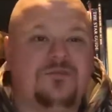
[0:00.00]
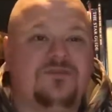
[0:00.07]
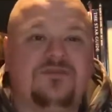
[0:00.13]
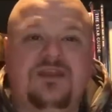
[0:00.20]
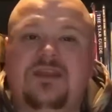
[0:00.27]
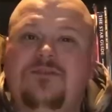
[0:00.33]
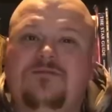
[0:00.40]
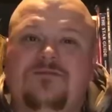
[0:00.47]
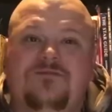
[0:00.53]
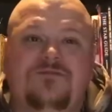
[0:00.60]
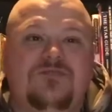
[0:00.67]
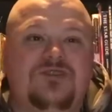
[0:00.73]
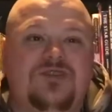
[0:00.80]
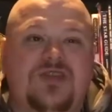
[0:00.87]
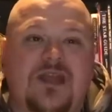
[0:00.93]
Steve
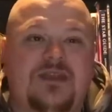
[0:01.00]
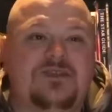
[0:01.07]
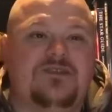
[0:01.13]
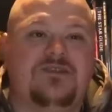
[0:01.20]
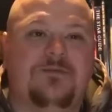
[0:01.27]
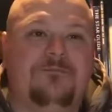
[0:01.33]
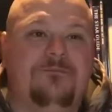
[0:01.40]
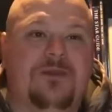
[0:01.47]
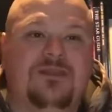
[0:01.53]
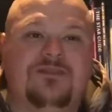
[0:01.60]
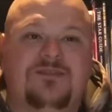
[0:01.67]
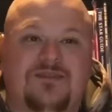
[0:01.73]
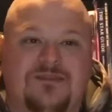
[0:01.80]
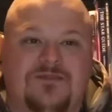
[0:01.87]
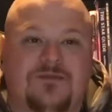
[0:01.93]
changed the
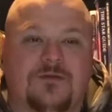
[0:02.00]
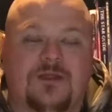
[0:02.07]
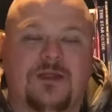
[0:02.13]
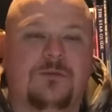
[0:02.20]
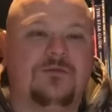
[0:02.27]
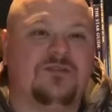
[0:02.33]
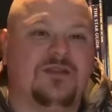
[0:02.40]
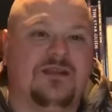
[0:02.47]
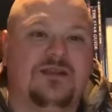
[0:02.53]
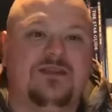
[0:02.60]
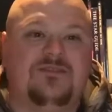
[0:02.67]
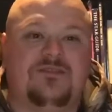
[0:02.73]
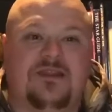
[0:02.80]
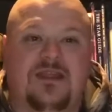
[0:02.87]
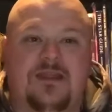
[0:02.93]
business, or he was at
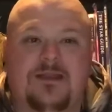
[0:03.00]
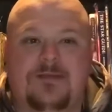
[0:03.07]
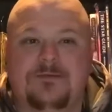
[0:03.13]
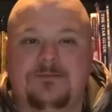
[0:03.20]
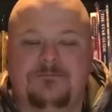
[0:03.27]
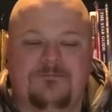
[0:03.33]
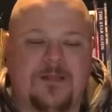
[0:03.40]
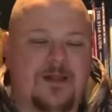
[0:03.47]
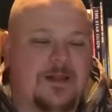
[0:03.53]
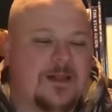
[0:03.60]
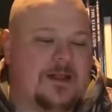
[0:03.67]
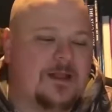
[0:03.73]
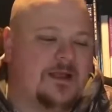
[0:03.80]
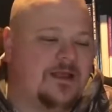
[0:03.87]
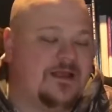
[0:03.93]
least in.
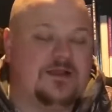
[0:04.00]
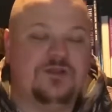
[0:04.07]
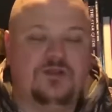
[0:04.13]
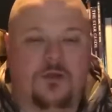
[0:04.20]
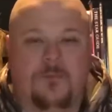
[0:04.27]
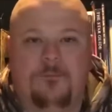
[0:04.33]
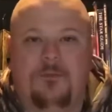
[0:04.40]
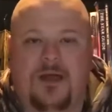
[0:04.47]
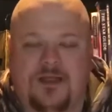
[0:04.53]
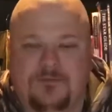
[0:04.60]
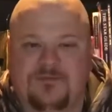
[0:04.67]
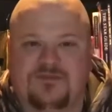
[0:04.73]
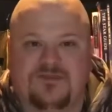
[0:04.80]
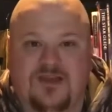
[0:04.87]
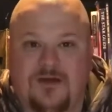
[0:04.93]
He didn't do it
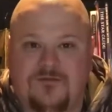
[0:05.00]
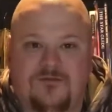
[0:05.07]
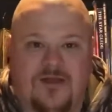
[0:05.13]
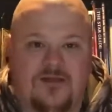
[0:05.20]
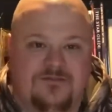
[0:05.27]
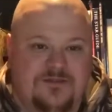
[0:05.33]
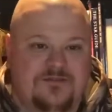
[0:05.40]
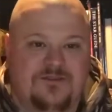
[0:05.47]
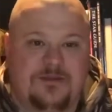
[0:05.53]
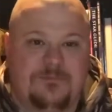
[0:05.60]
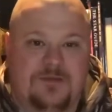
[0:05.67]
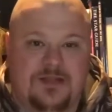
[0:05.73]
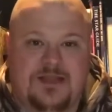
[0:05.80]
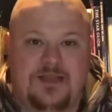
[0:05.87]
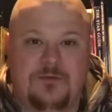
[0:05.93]
by himself,
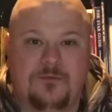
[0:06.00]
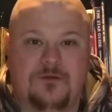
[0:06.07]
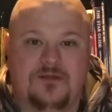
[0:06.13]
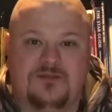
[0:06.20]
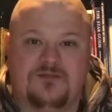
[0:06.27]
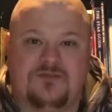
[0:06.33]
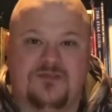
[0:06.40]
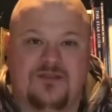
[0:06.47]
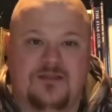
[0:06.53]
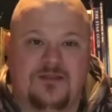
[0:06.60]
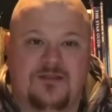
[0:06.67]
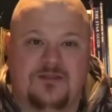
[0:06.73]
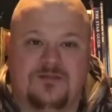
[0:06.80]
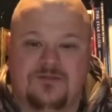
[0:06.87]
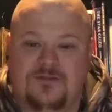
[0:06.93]
obviously, but he was
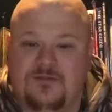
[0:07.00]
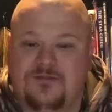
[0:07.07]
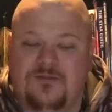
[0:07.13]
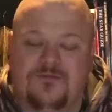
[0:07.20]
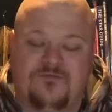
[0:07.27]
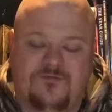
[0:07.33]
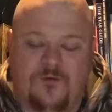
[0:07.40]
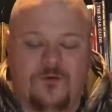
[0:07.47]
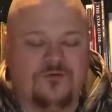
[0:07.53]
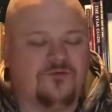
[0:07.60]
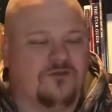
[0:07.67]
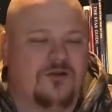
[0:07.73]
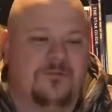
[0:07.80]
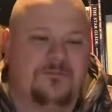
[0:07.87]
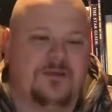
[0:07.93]
the
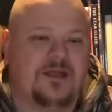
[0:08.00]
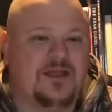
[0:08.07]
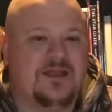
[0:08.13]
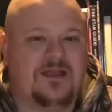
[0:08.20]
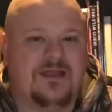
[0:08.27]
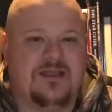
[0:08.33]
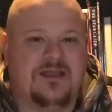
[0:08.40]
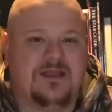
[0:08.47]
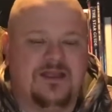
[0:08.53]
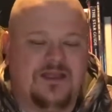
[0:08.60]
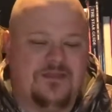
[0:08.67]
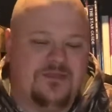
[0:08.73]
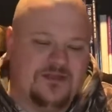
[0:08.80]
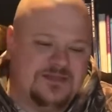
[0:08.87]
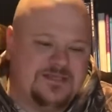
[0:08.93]
fulcrum
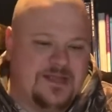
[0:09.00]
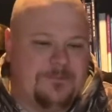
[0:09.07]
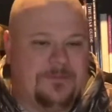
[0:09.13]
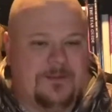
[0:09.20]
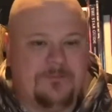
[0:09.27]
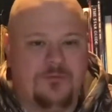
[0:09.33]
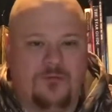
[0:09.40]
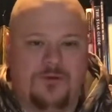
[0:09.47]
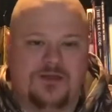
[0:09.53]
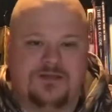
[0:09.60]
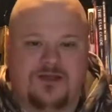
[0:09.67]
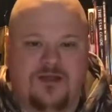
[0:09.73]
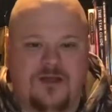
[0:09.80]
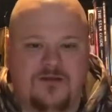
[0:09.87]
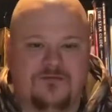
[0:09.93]
in the tipping
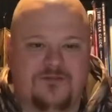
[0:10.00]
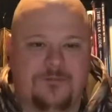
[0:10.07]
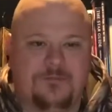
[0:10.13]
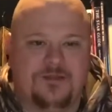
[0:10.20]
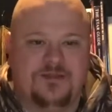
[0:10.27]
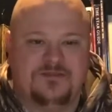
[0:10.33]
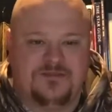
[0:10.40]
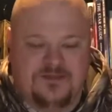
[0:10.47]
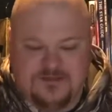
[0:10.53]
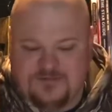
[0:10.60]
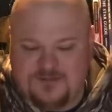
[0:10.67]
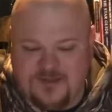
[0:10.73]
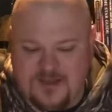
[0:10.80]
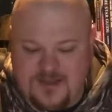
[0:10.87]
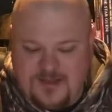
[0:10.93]
point of the
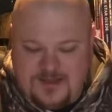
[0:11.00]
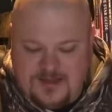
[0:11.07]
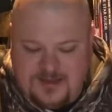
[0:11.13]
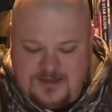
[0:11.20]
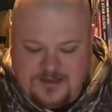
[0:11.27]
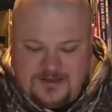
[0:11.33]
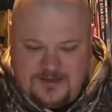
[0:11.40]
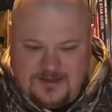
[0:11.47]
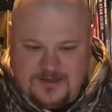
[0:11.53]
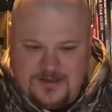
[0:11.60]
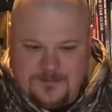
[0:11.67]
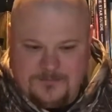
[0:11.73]
business. He